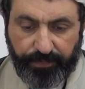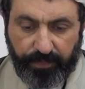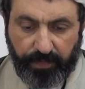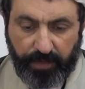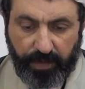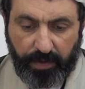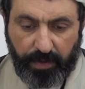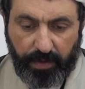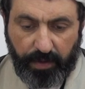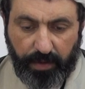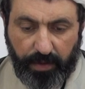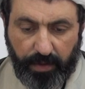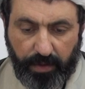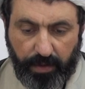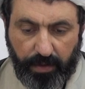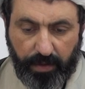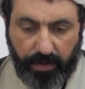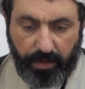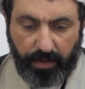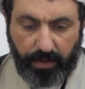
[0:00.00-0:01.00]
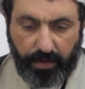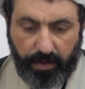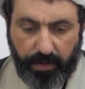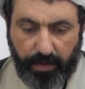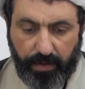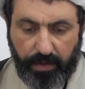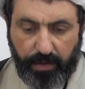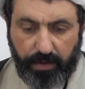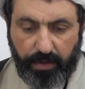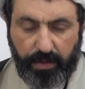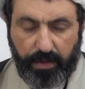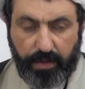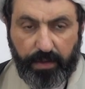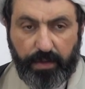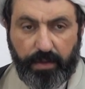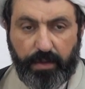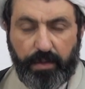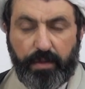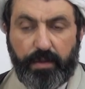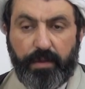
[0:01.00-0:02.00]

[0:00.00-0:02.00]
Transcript: [no speech]